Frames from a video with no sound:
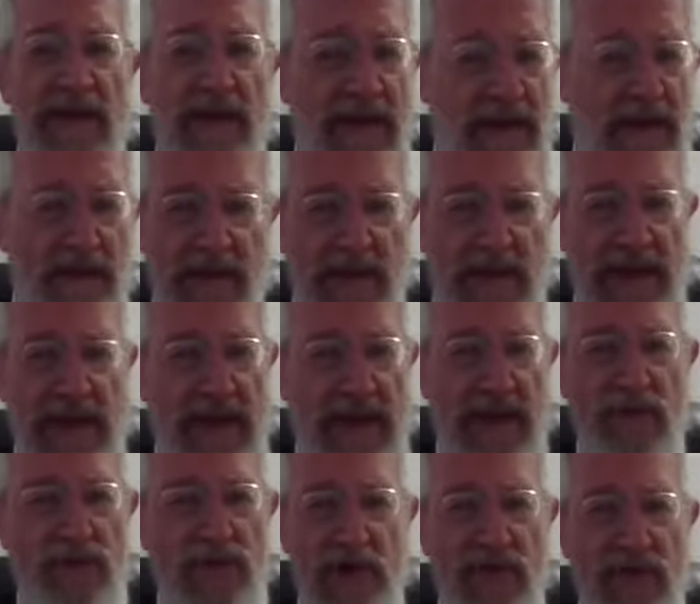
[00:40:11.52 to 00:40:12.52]
literally, and
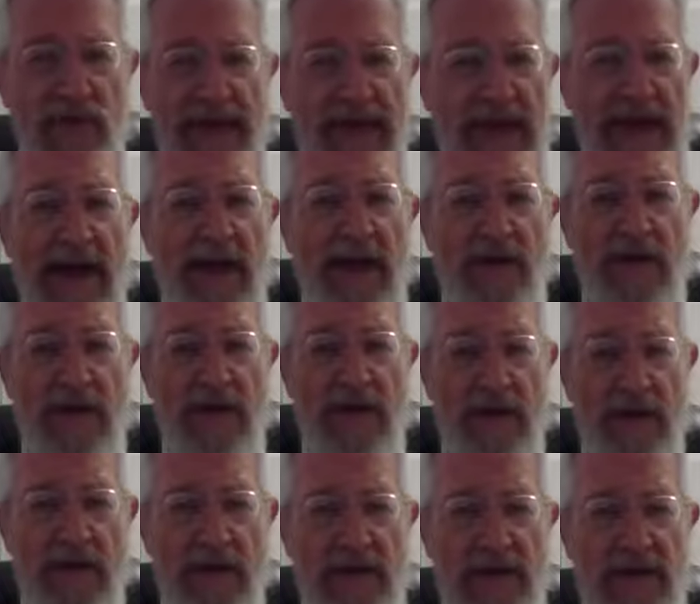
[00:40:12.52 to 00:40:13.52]
he wrote it down
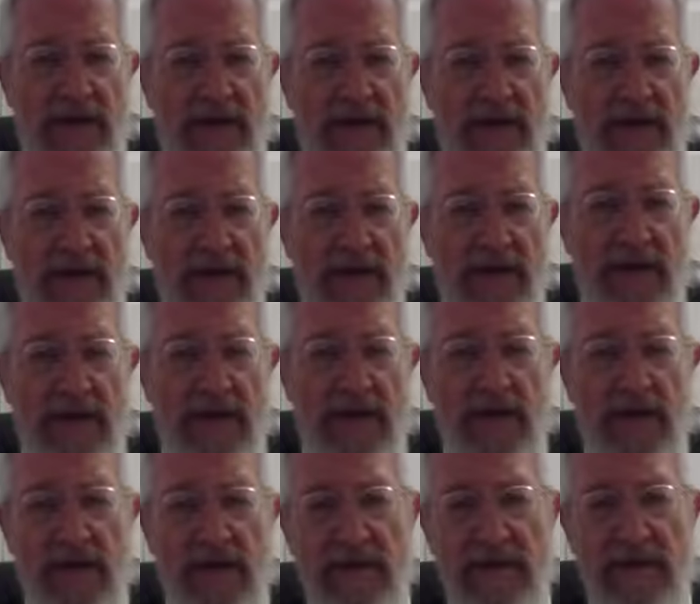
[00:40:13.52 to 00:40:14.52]
according to
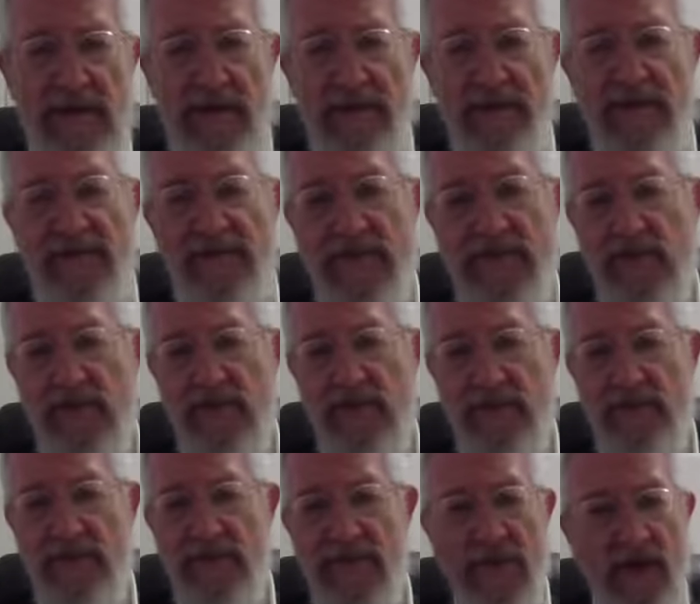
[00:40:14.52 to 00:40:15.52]
the
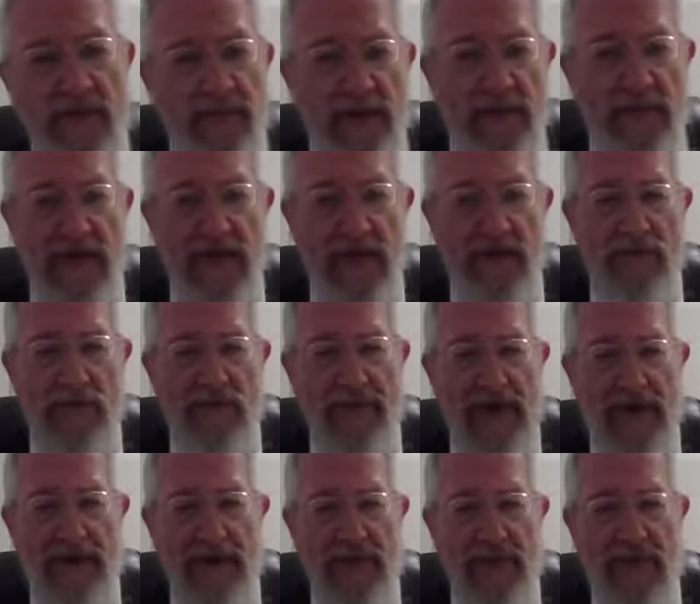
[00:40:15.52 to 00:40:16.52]
Mefarshim. David HaMelech
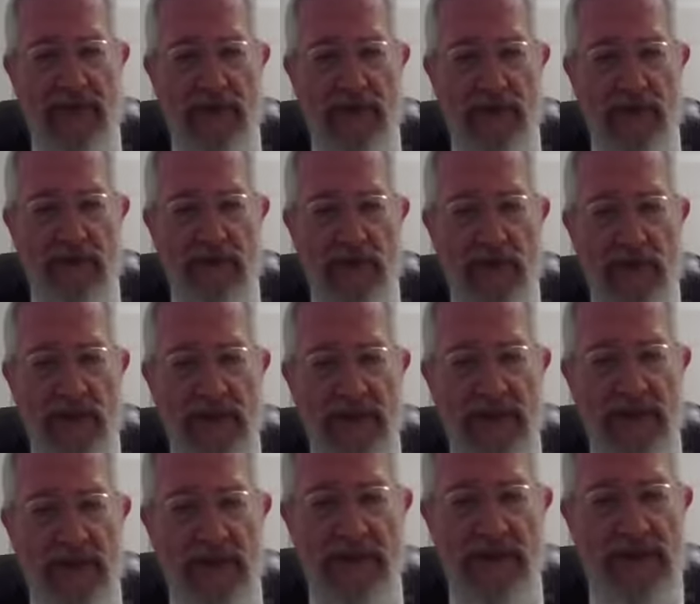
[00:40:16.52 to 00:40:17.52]
wrote down these
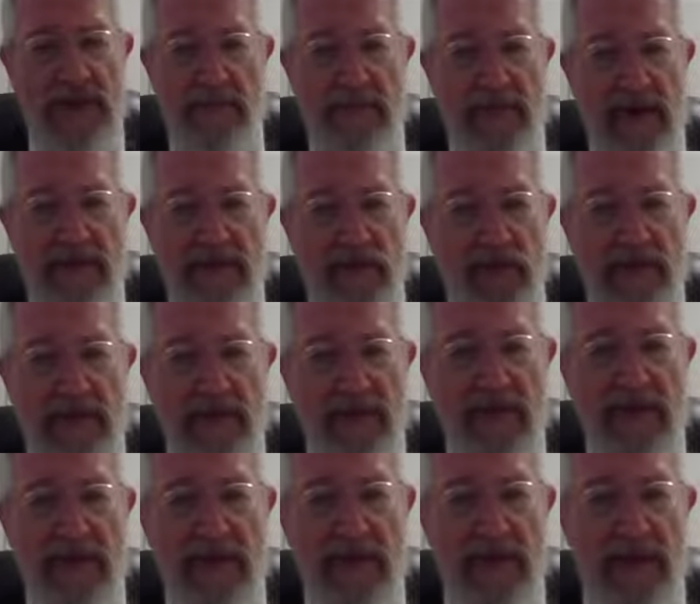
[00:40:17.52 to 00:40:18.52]
instructions in these
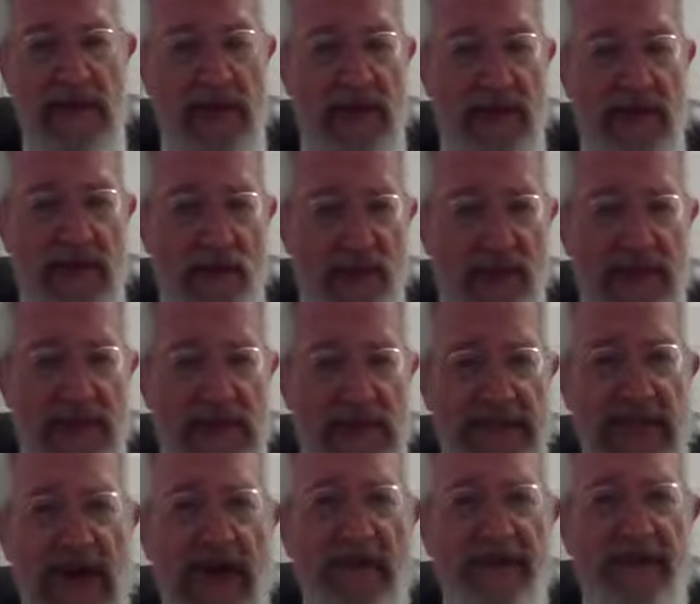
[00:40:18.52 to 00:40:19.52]
dimensions, and there was a
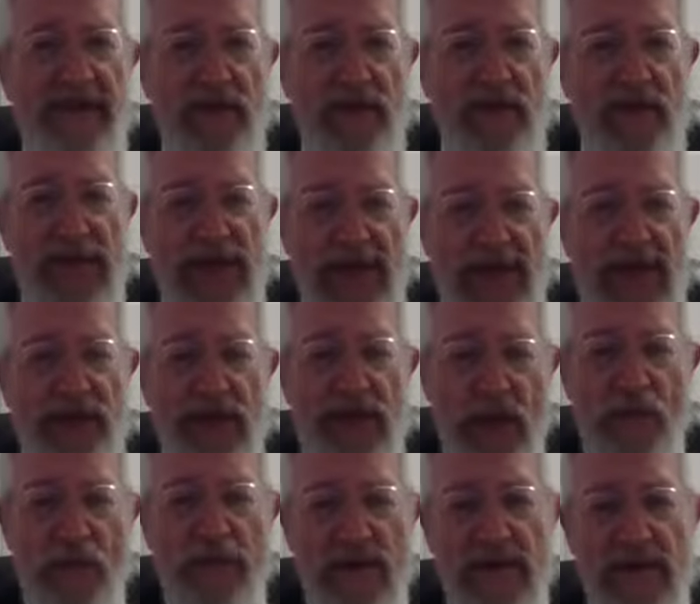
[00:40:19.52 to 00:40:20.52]
ksav, there was like a
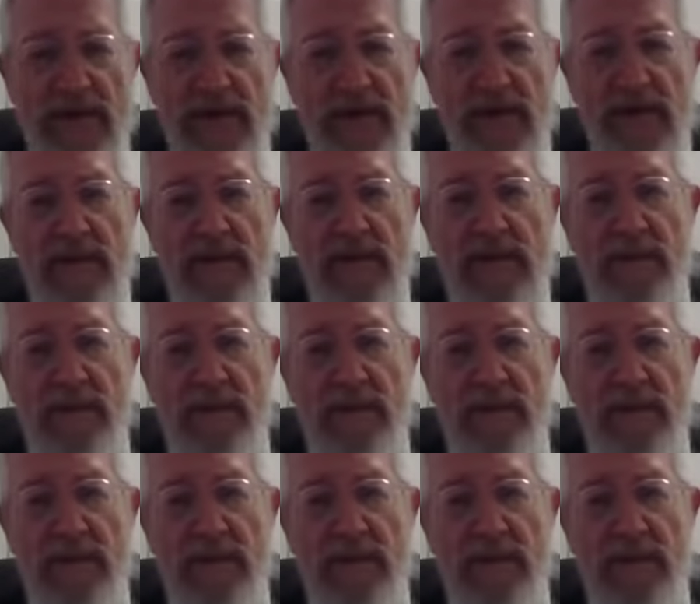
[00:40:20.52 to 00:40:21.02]
notebook,